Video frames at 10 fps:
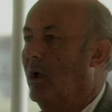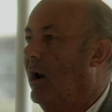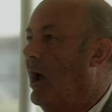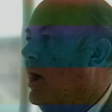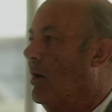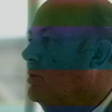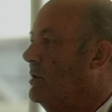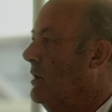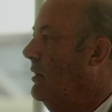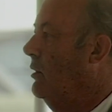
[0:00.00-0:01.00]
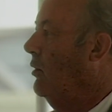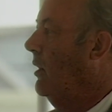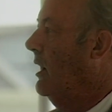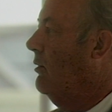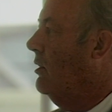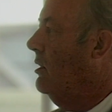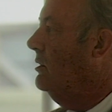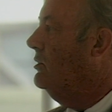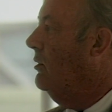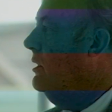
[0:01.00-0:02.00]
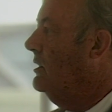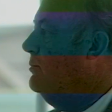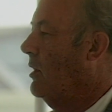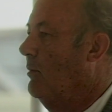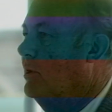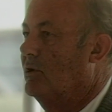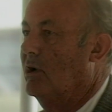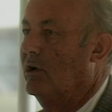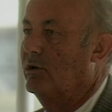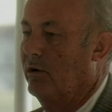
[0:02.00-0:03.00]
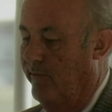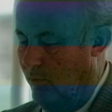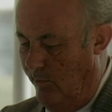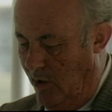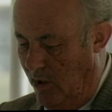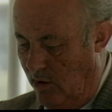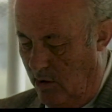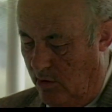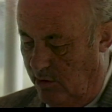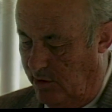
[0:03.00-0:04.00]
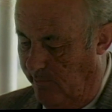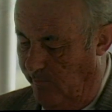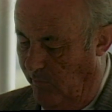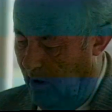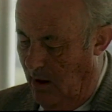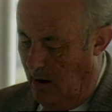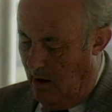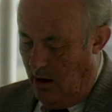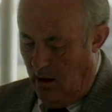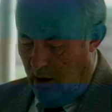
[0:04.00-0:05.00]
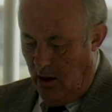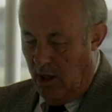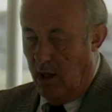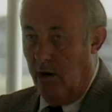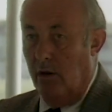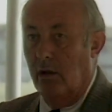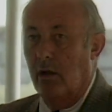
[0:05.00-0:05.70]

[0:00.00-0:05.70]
housed in the old agricultural experiment station for many years, and